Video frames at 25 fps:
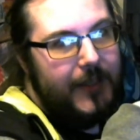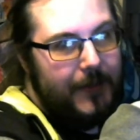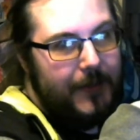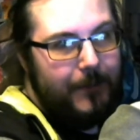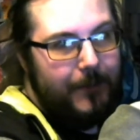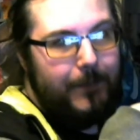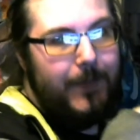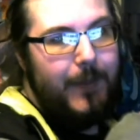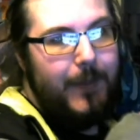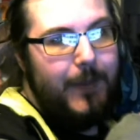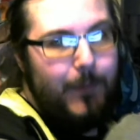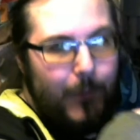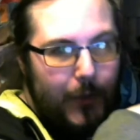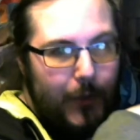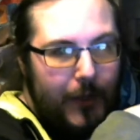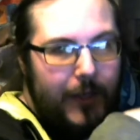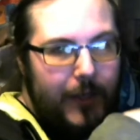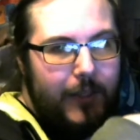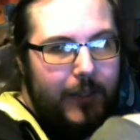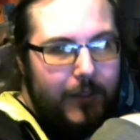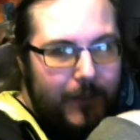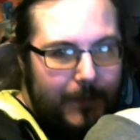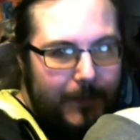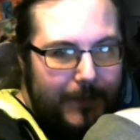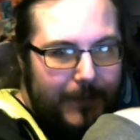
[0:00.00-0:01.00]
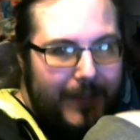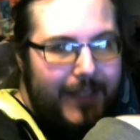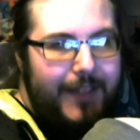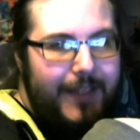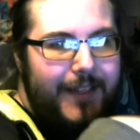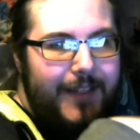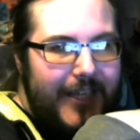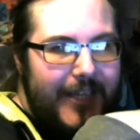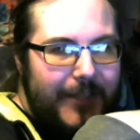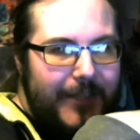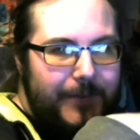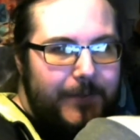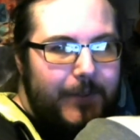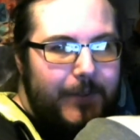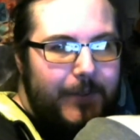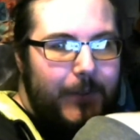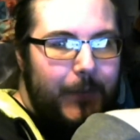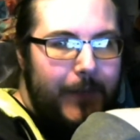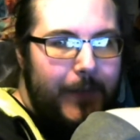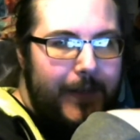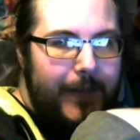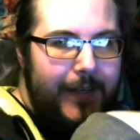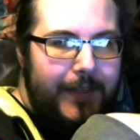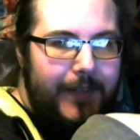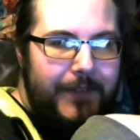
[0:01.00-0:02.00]
been working on by there for a
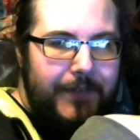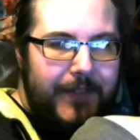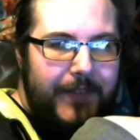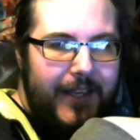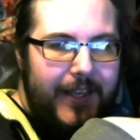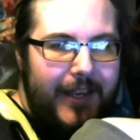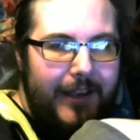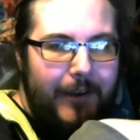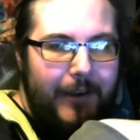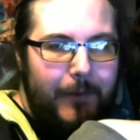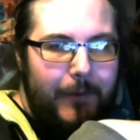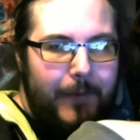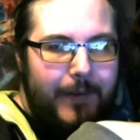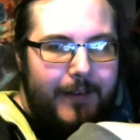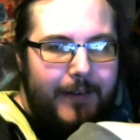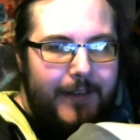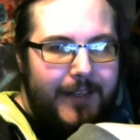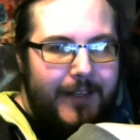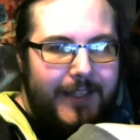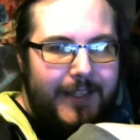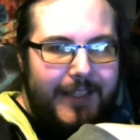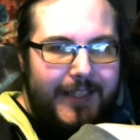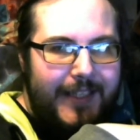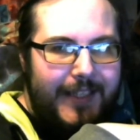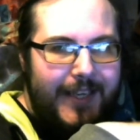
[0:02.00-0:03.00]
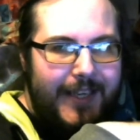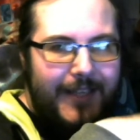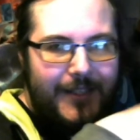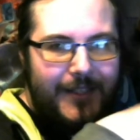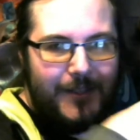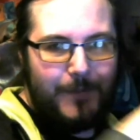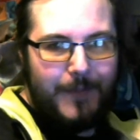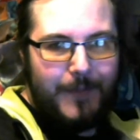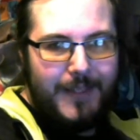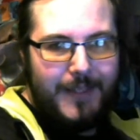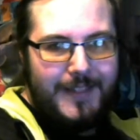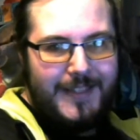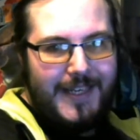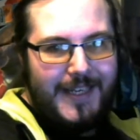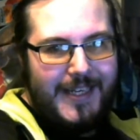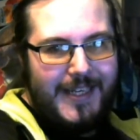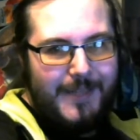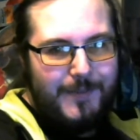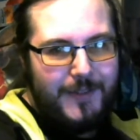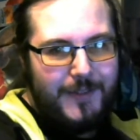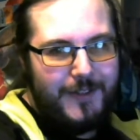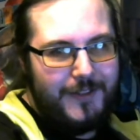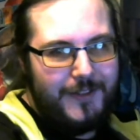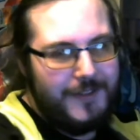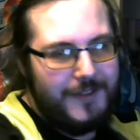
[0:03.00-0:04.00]
while now, and I can get to my
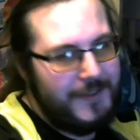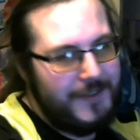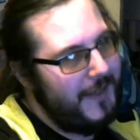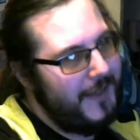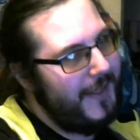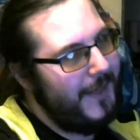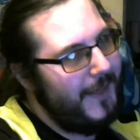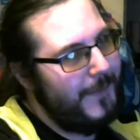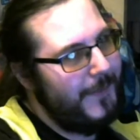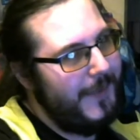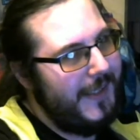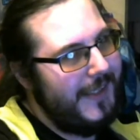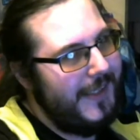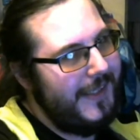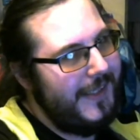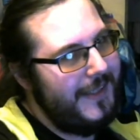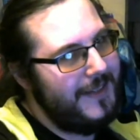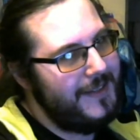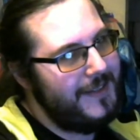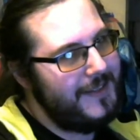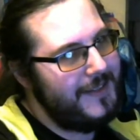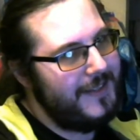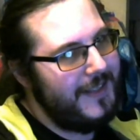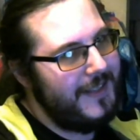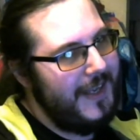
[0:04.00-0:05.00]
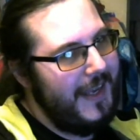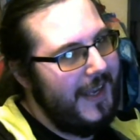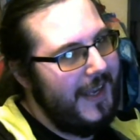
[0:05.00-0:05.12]
table, so that means